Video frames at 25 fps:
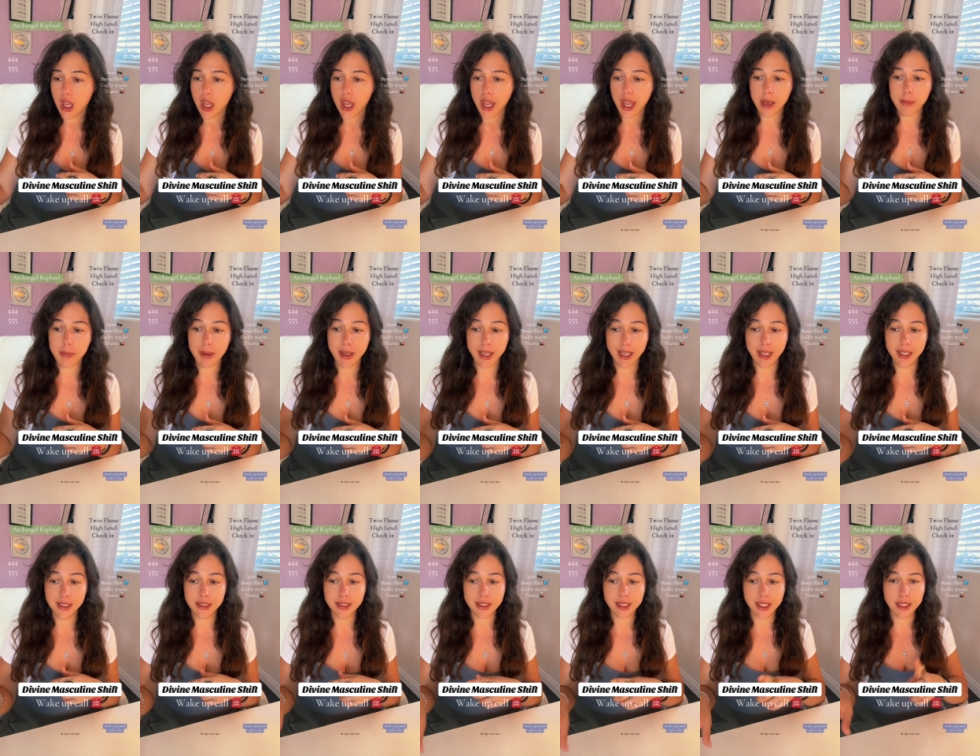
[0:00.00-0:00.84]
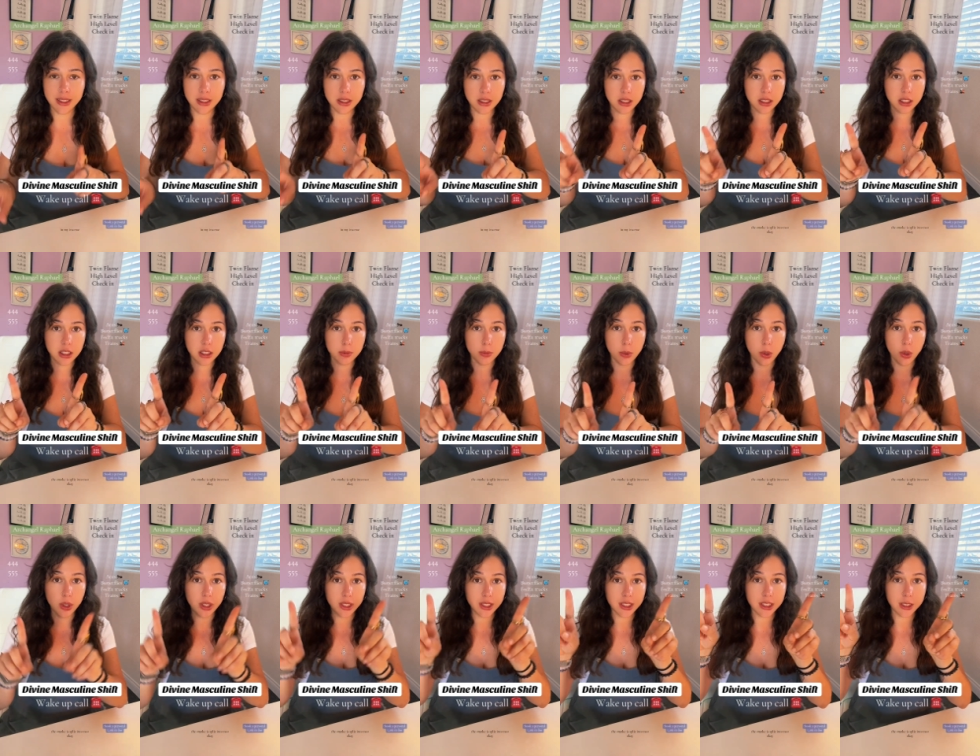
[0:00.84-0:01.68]
And my incense, the
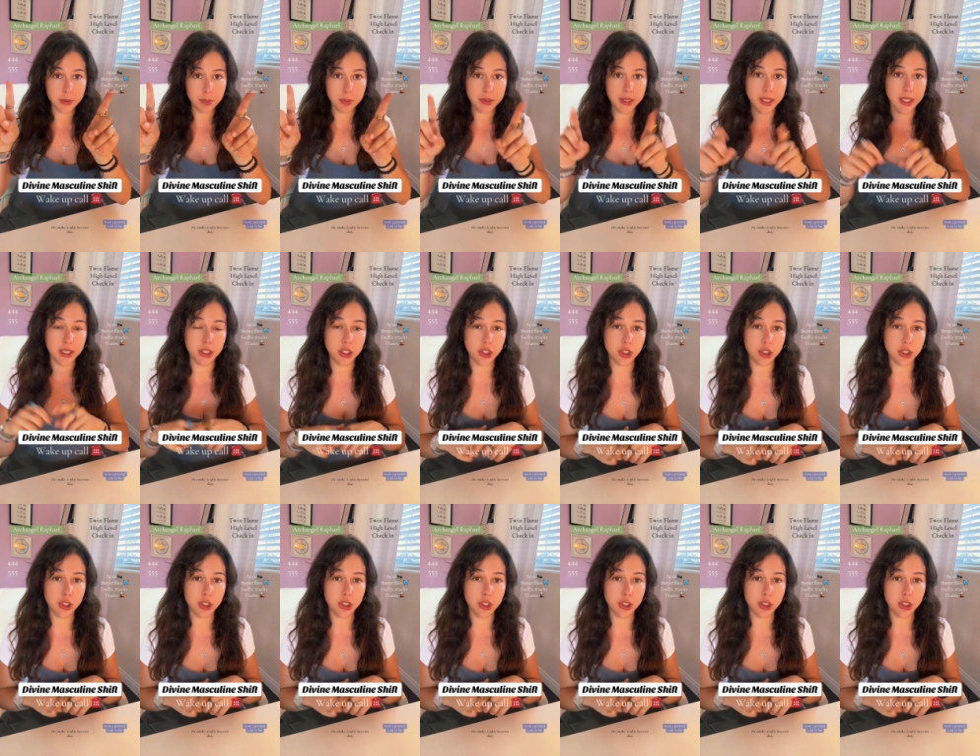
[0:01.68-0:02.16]
smoke is split into